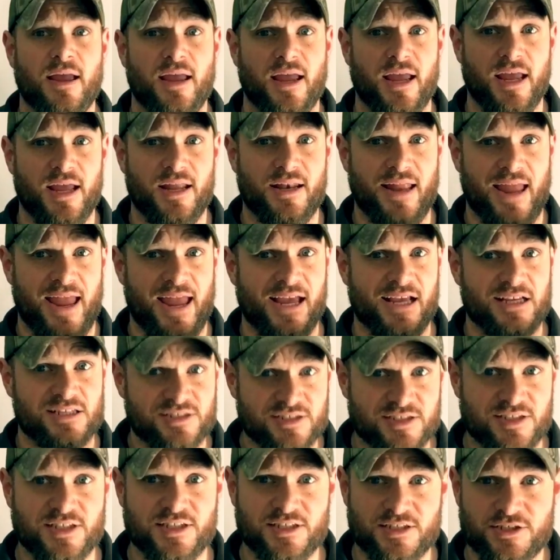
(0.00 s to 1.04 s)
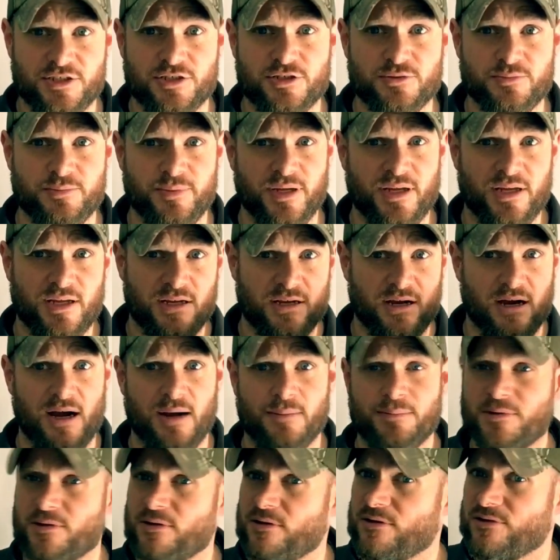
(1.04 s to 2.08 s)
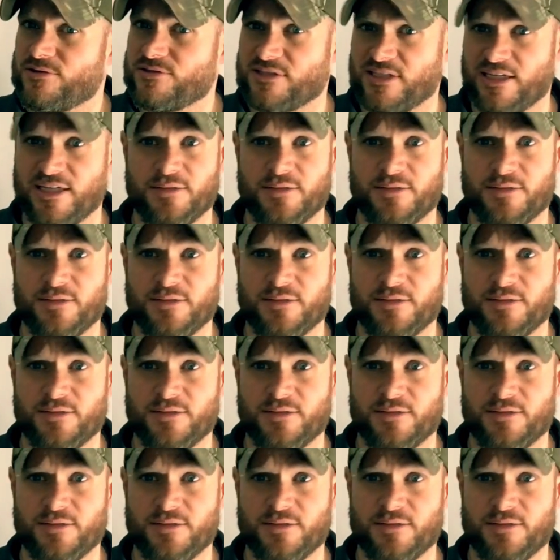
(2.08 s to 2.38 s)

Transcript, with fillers: In a C Q B, up close,